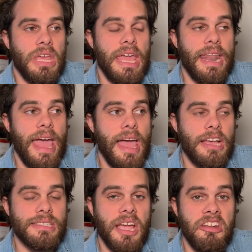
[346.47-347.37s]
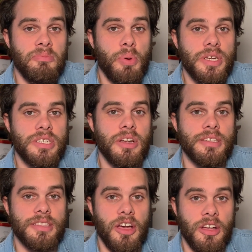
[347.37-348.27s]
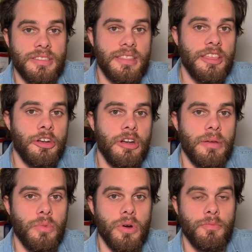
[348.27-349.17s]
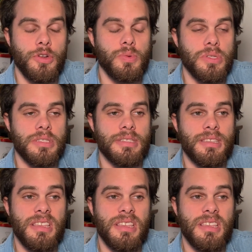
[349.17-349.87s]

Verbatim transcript: it has kind of pushed us onto the internet more, which was